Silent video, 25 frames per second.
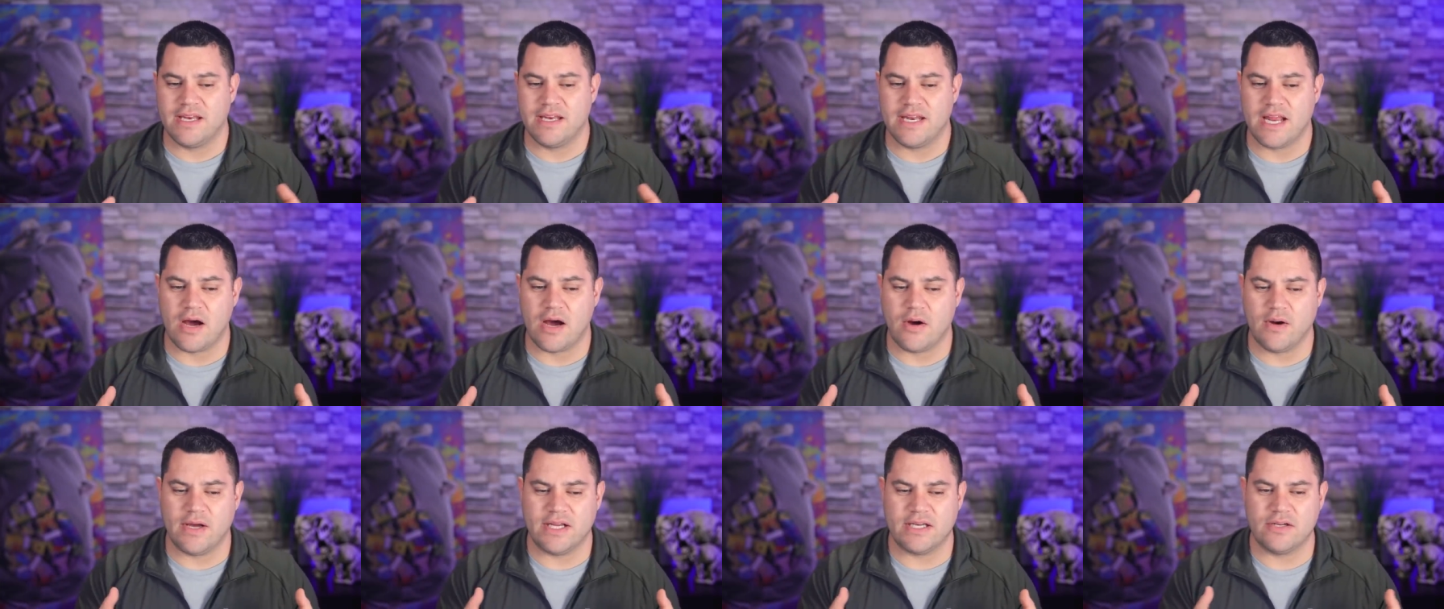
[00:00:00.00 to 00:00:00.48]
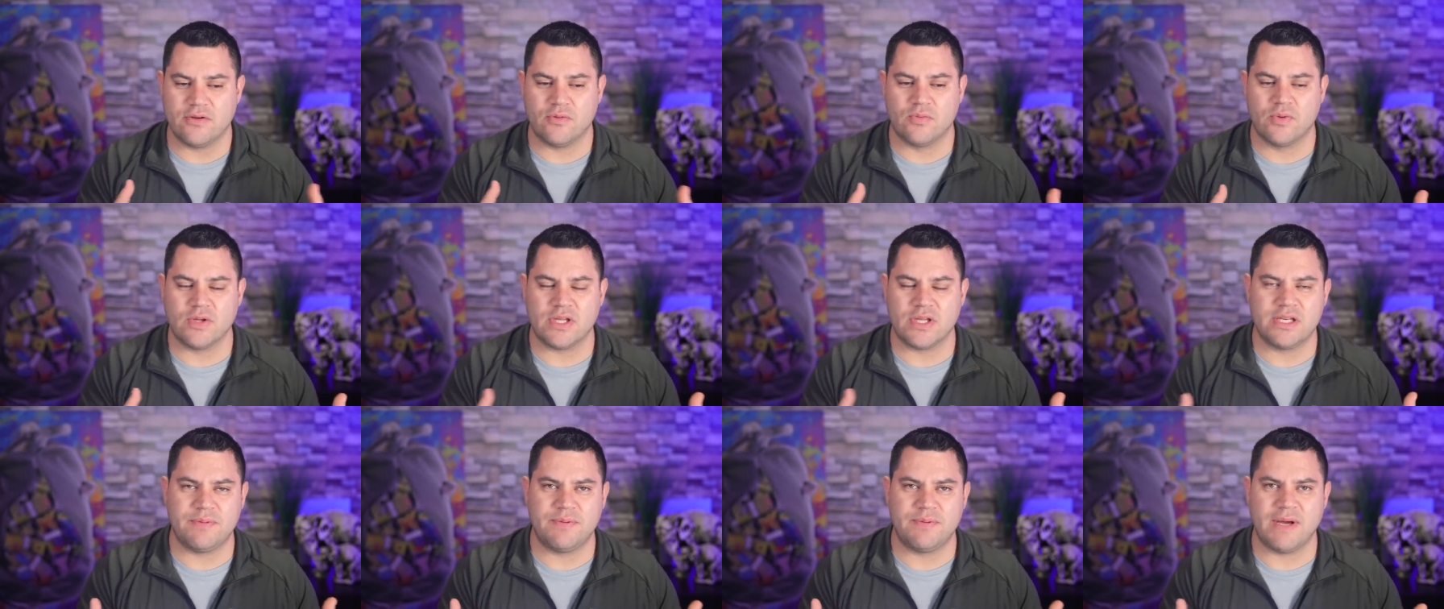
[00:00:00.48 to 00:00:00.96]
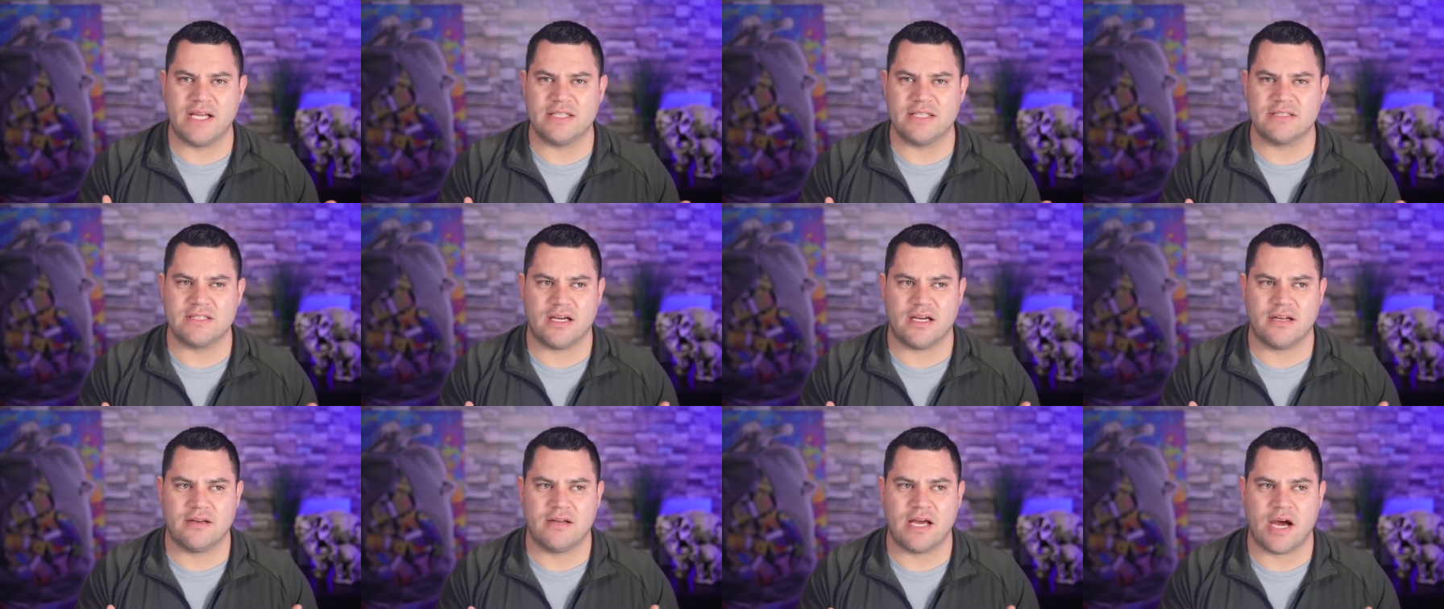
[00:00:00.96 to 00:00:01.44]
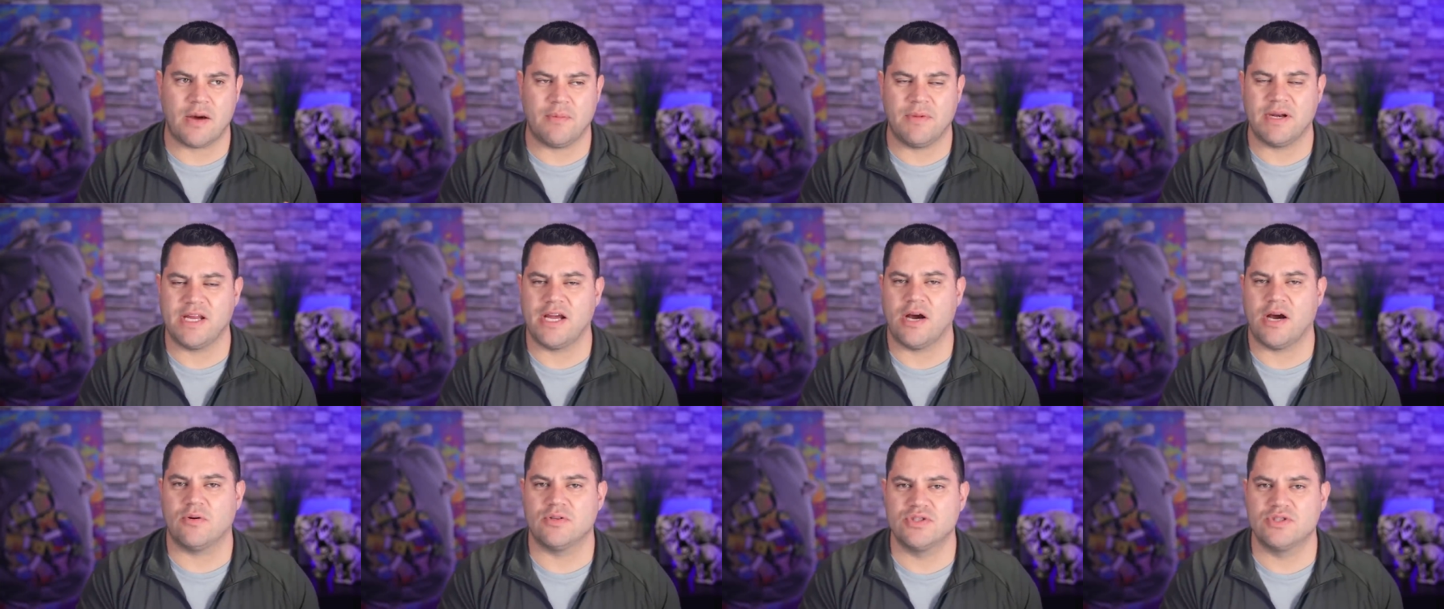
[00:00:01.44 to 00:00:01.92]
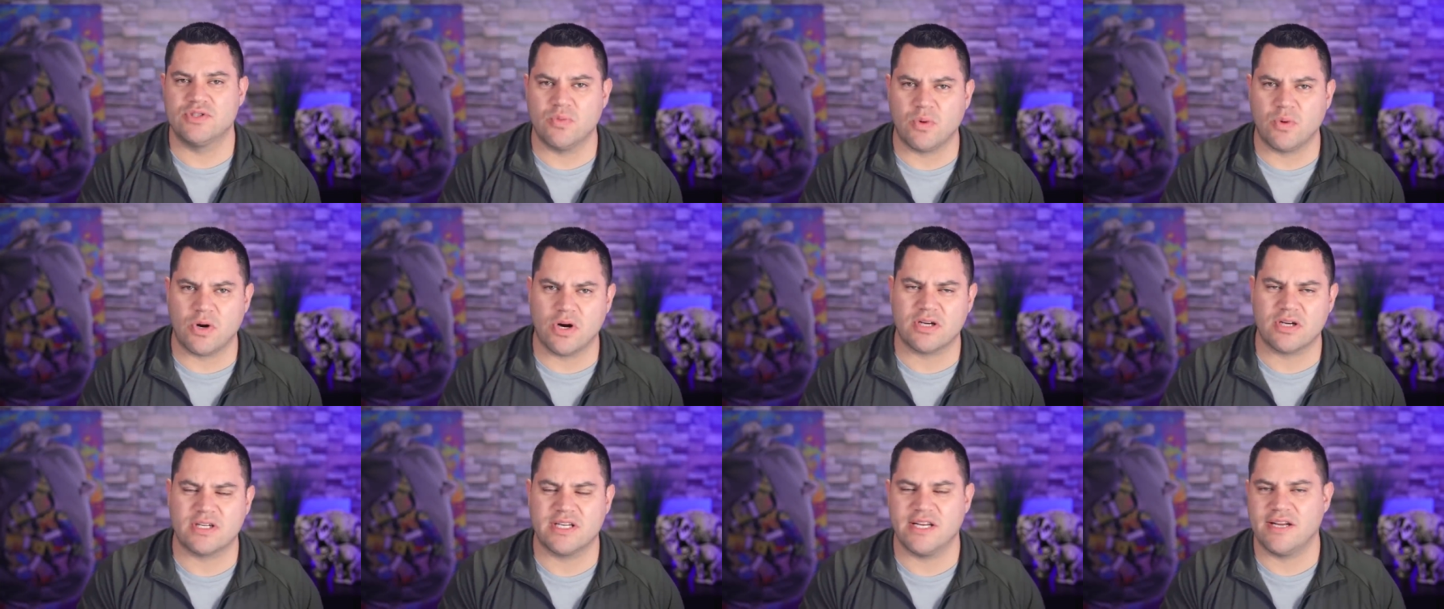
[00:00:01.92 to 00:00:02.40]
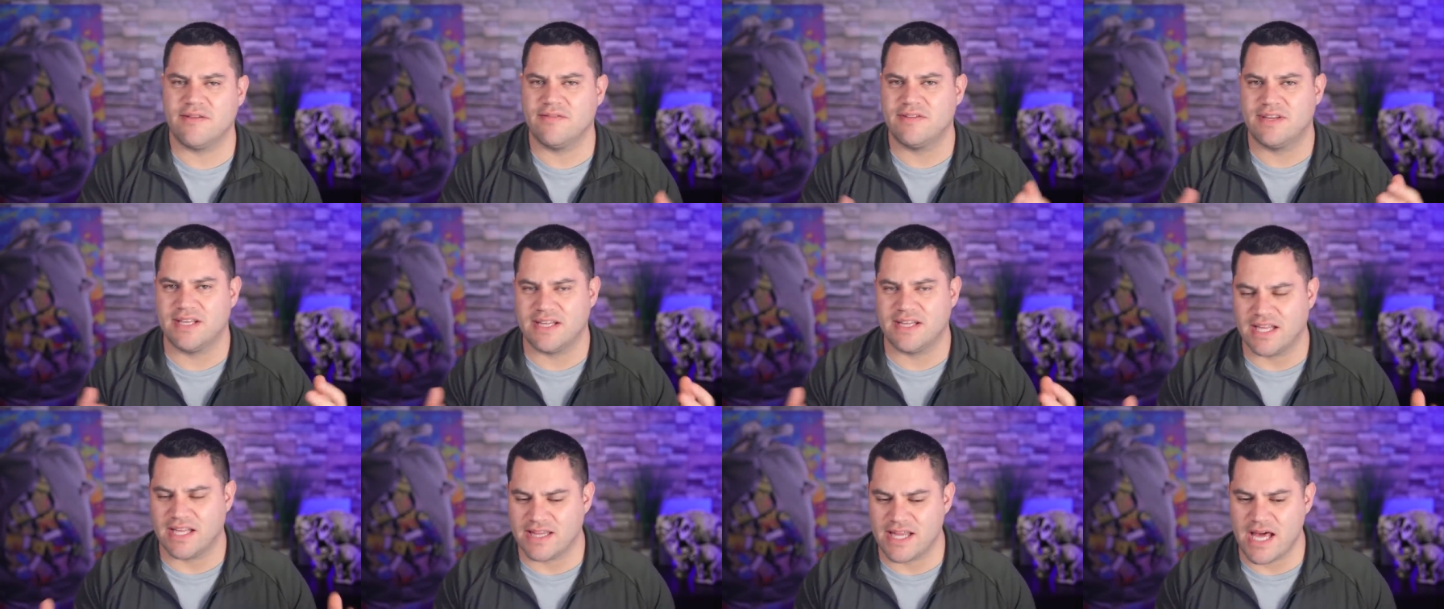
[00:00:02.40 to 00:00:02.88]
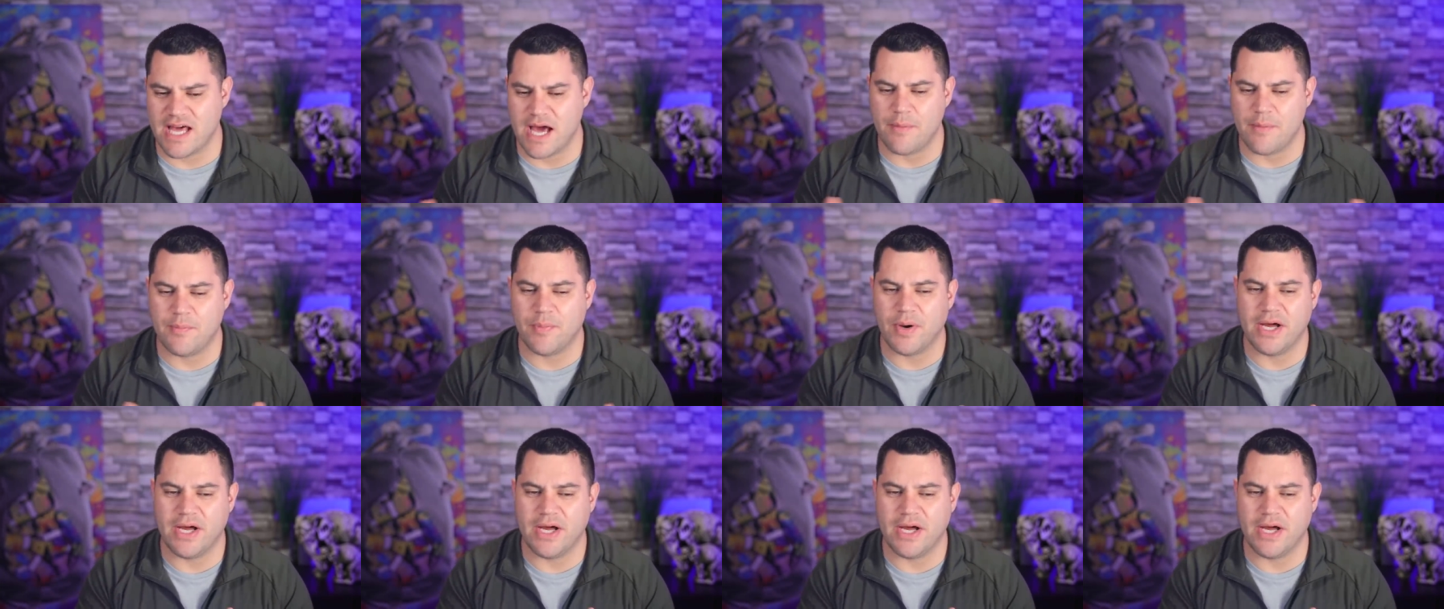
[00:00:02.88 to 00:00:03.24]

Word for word: Now, it really depends on how many hours you worked and everything like that,